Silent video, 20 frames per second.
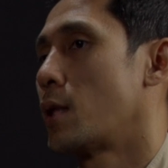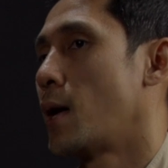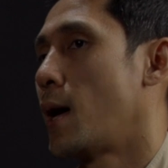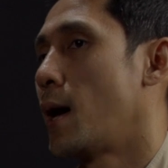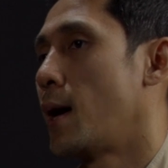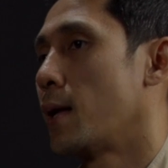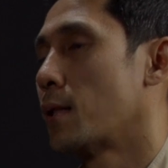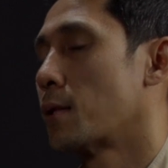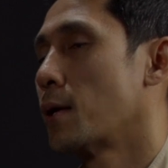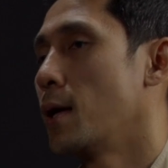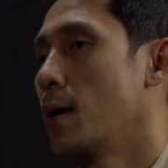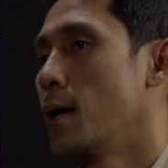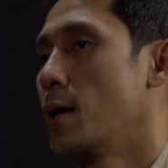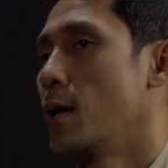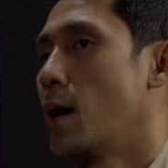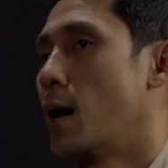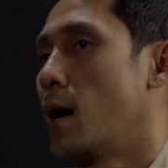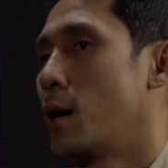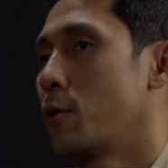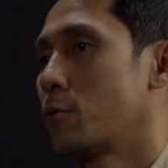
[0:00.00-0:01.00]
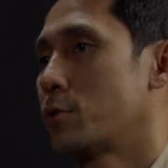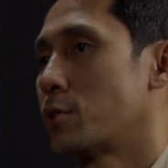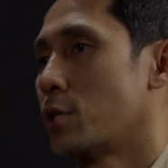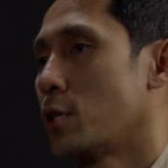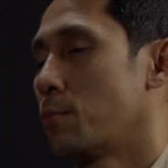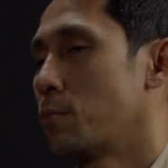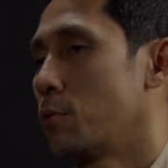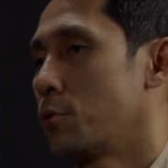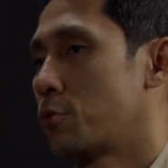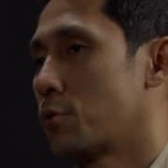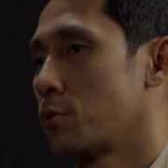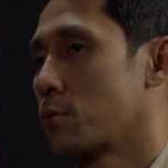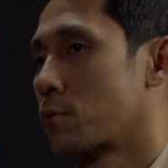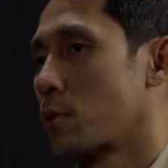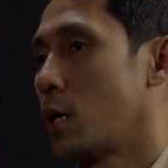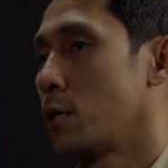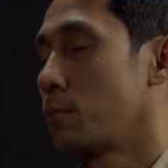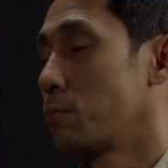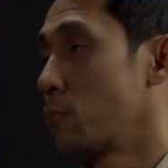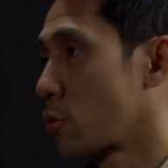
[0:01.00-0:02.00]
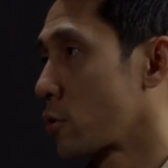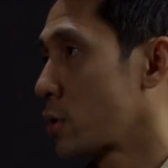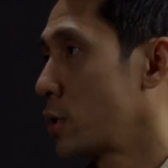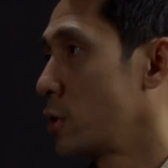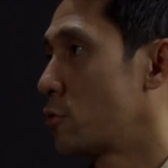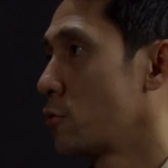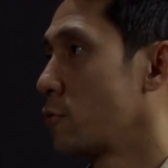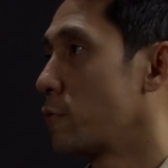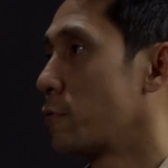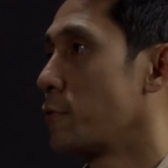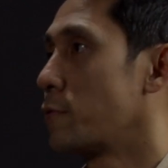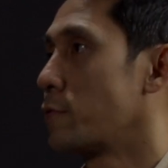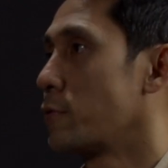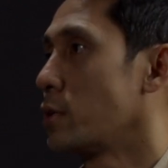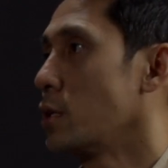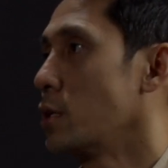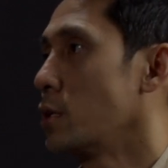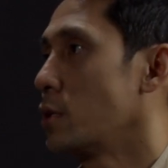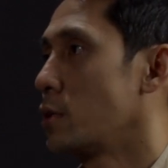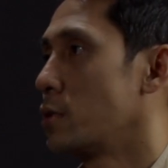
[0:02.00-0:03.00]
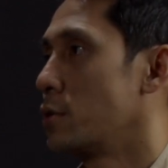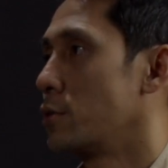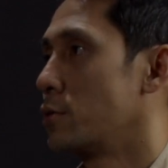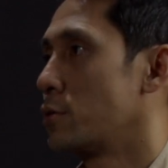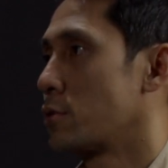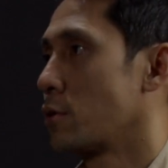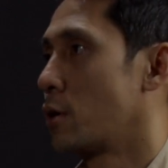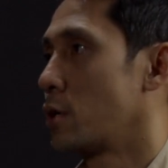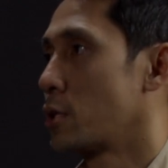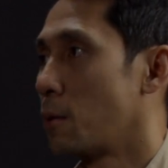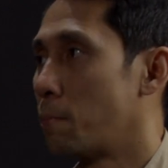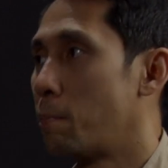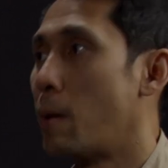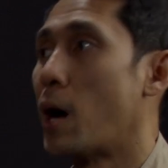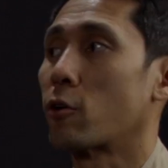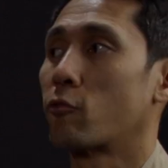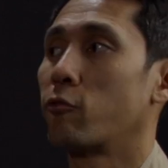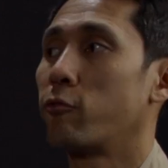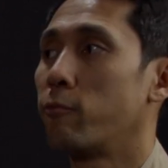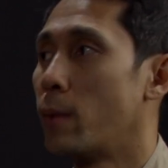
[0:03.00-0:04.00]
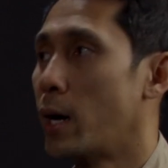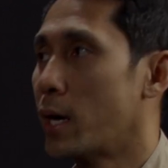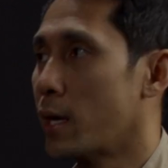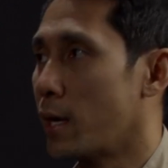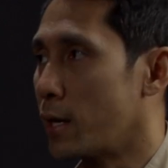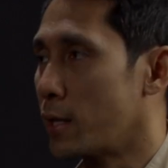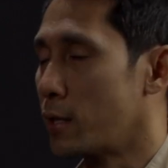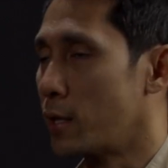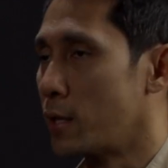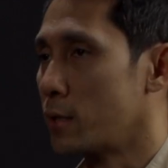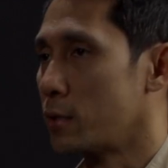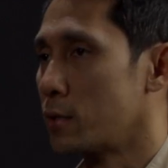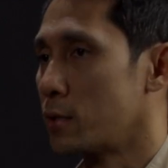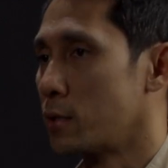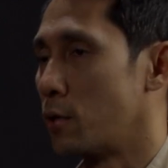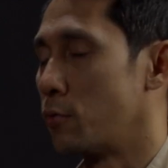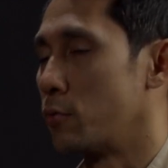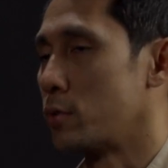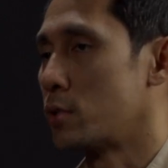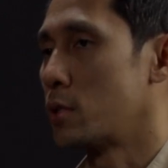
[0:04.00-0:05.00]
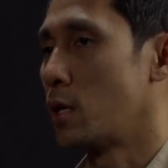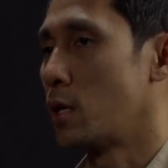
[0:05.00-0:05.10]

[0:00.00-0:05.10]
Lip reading: that I was able to write more than 250. So at the back of my head, I was